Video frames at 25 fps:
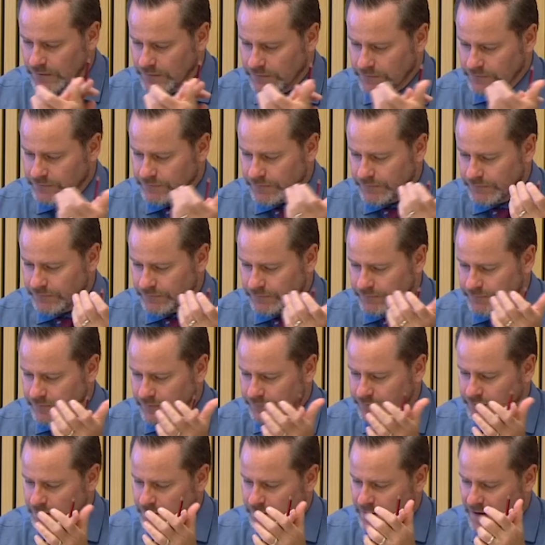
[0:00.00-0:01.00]
there's
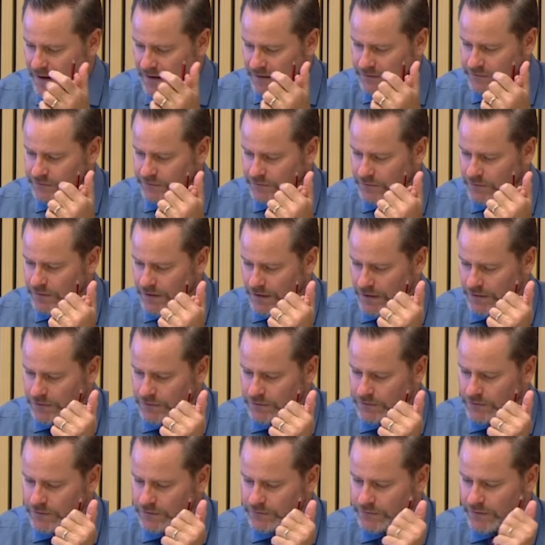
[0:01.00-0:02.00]
50 banks and credit
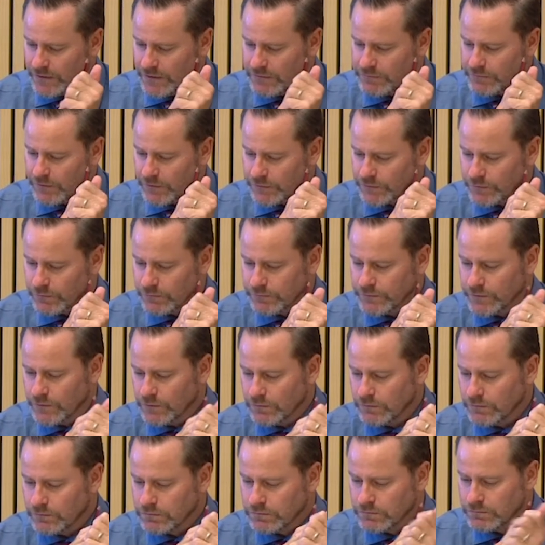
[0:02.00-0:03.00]
unions that are
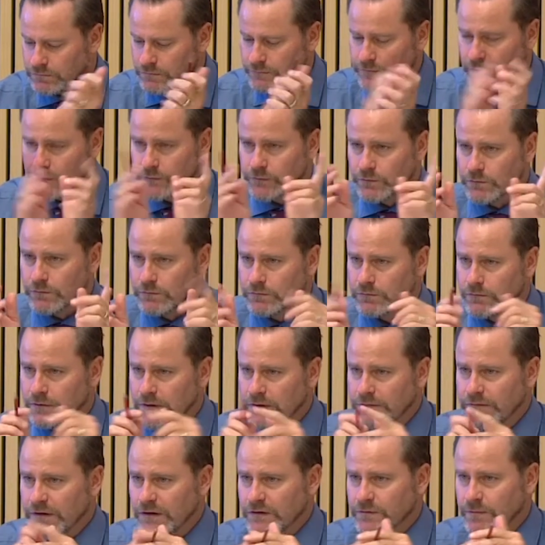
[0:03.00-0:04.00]
fossil
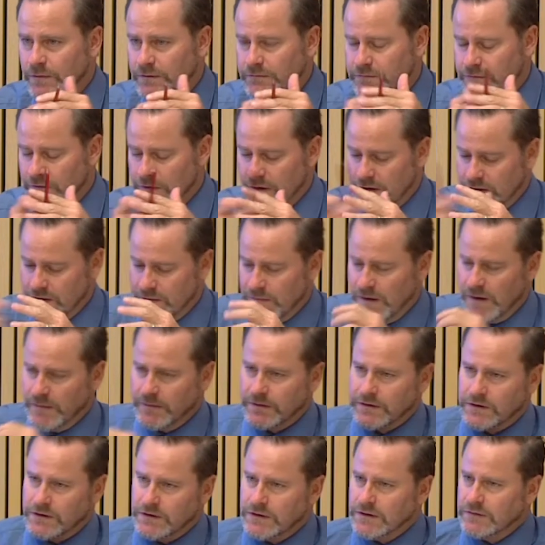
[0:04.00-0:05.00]
investment free at the
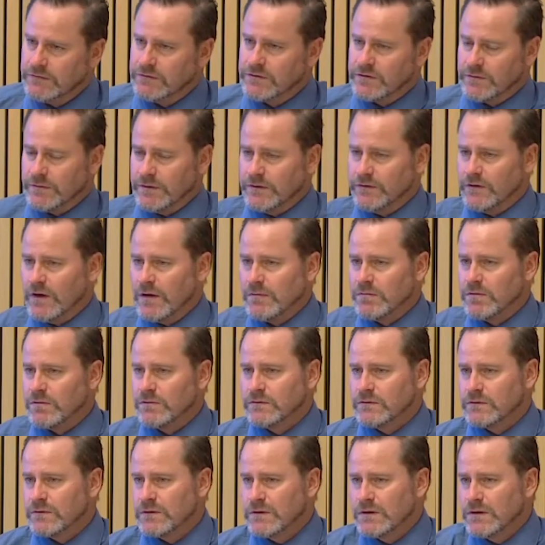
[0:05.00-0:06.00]
moment. Can you give us some examples?